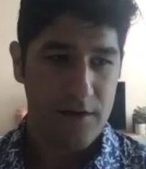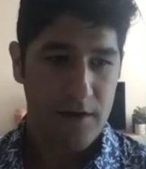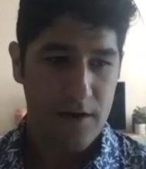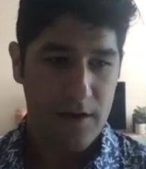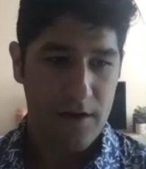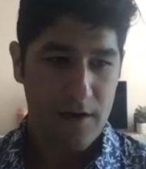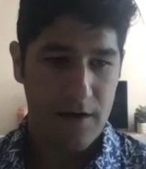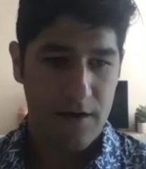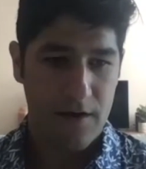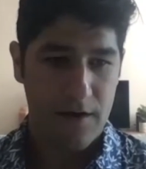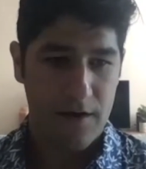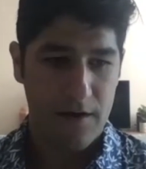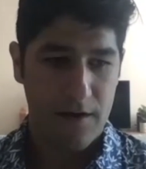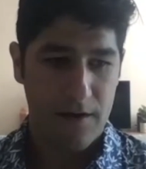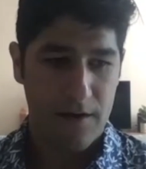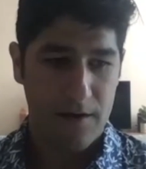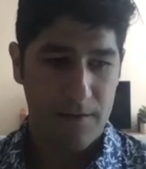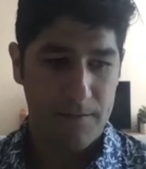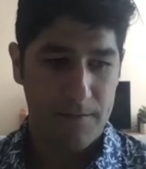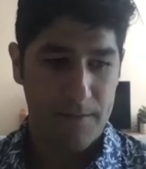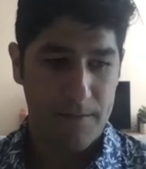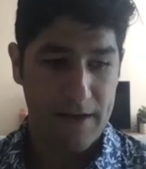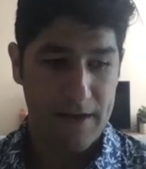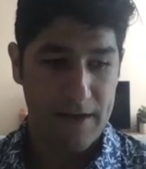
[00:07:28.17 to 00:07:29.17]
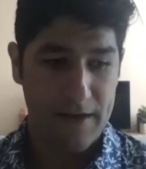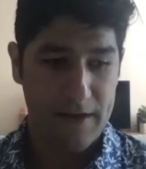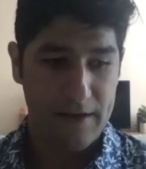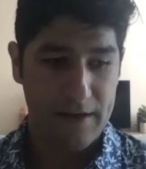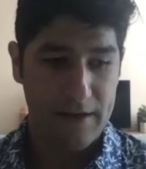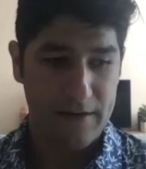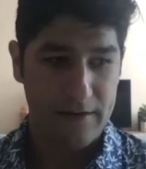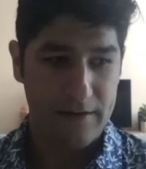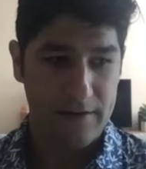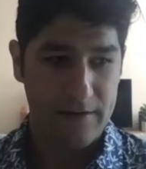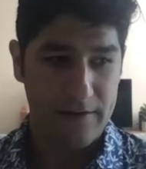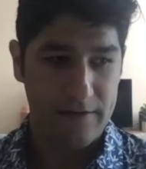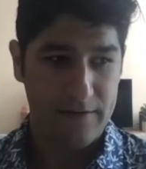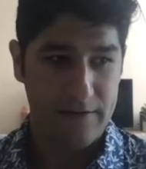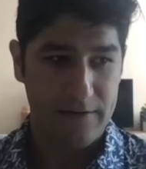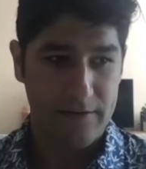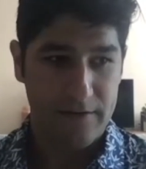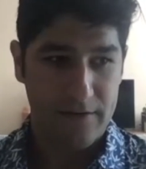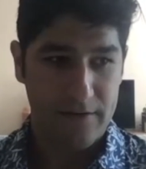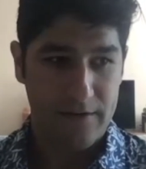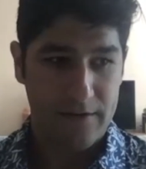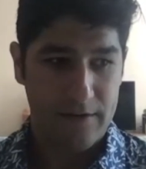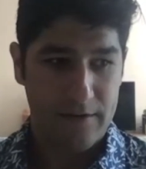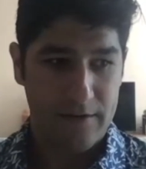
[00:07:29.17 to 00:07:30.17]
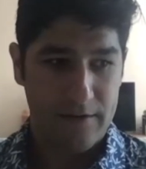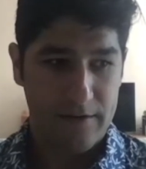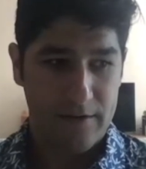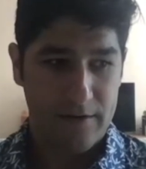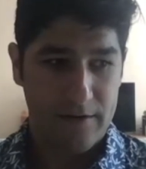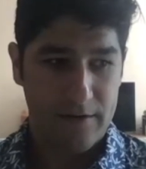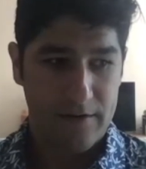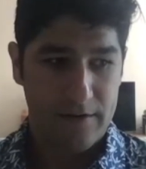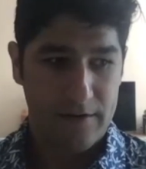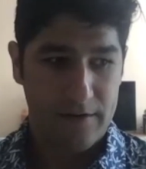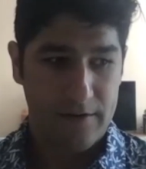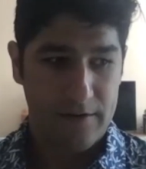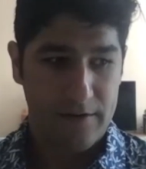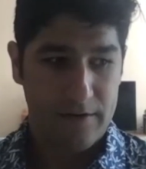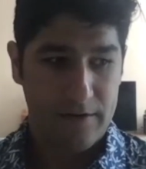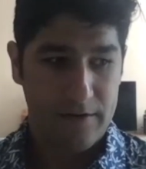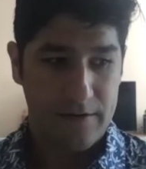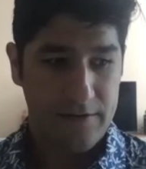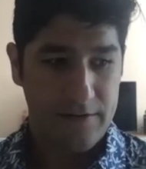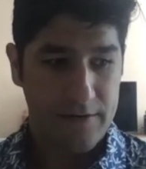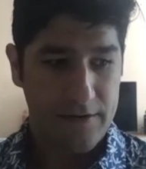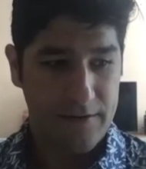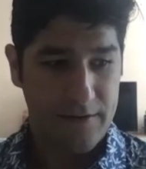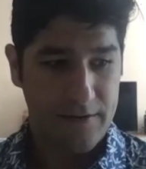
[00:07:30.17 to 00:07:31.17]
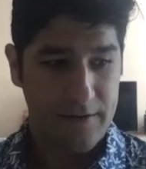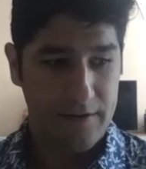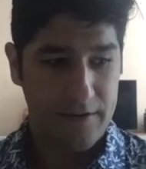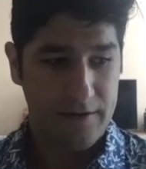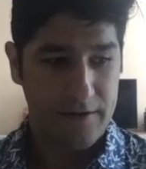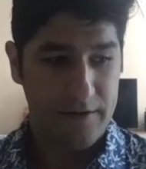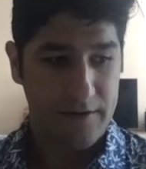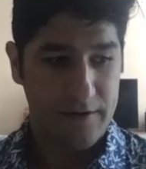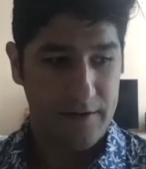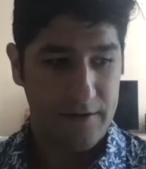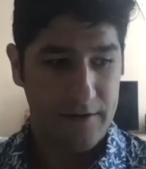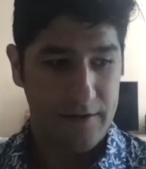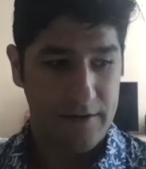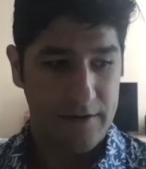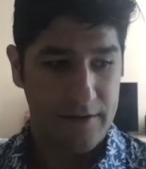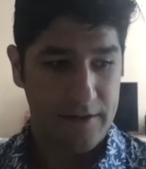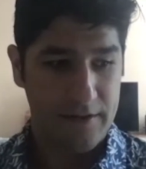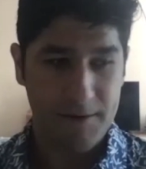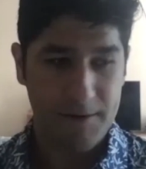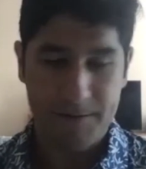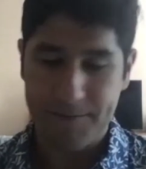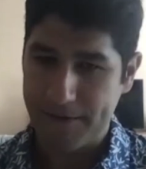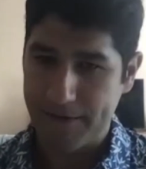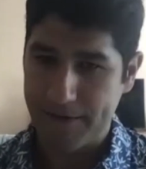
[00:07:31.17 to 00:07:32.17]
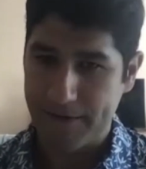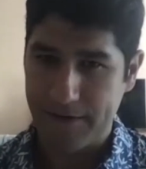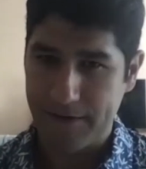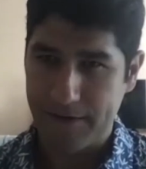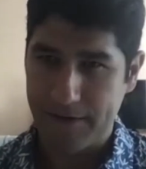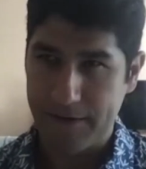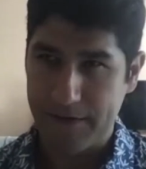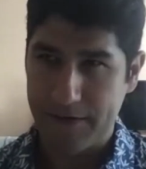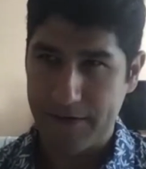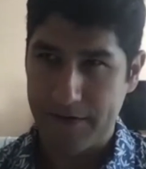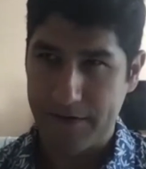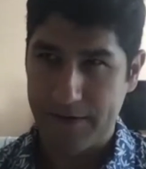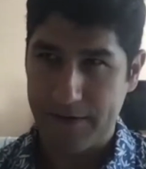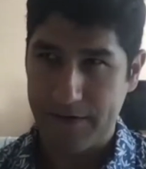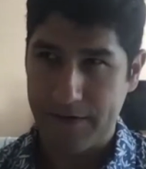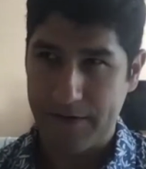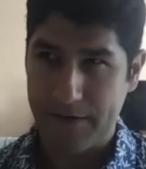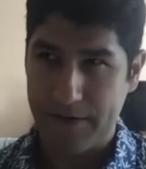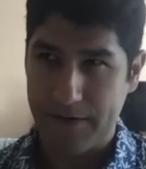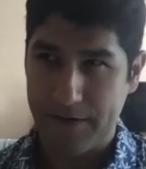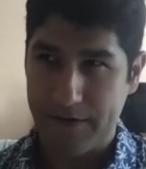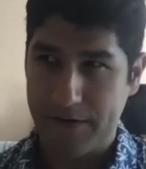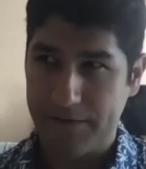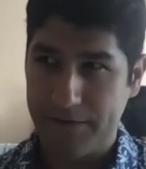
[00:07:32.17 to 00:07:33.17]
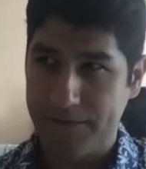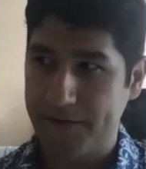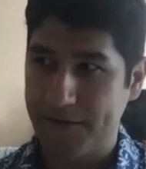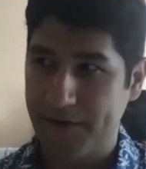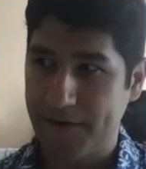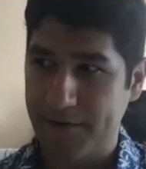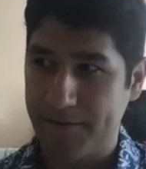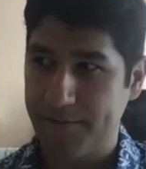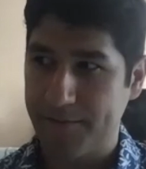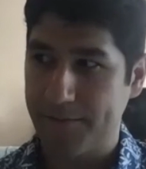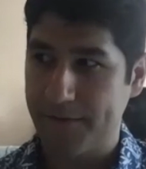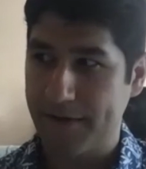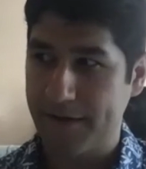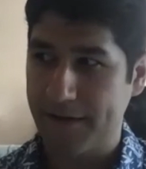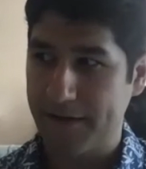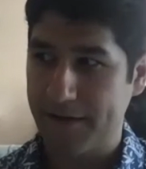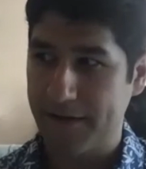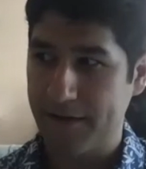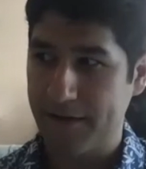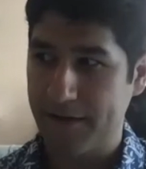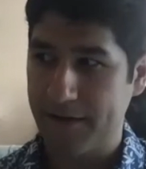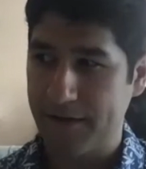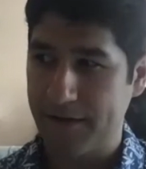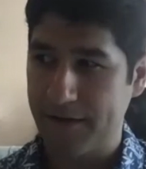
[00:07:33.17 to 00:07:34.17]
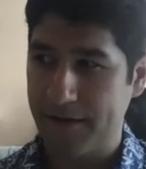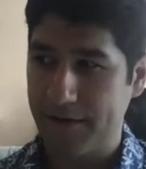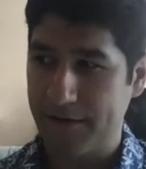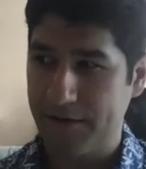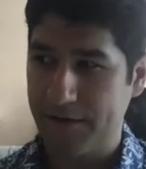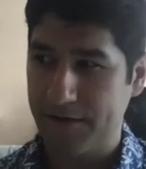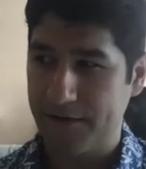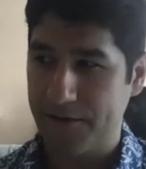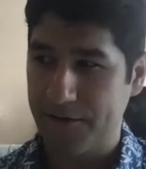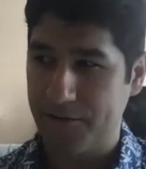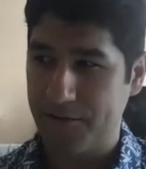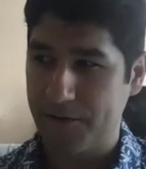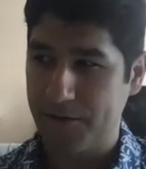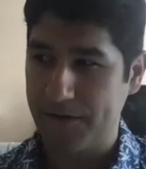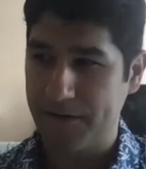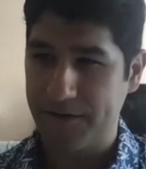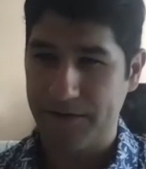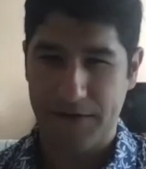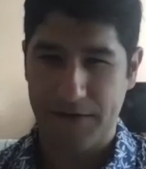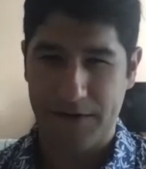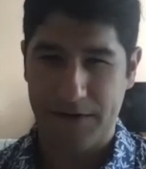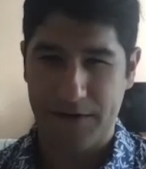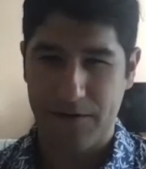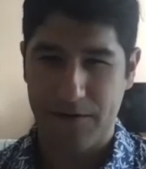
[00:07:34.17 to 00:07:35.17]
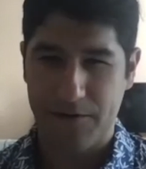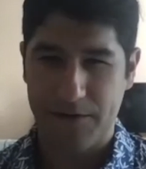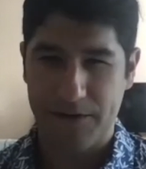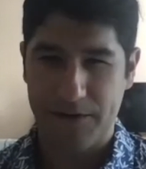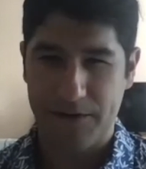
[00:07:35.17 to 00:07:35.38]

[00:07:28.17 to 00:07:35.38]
Um, and I'm trying to think, that might be off the top of my head, all the ones I know.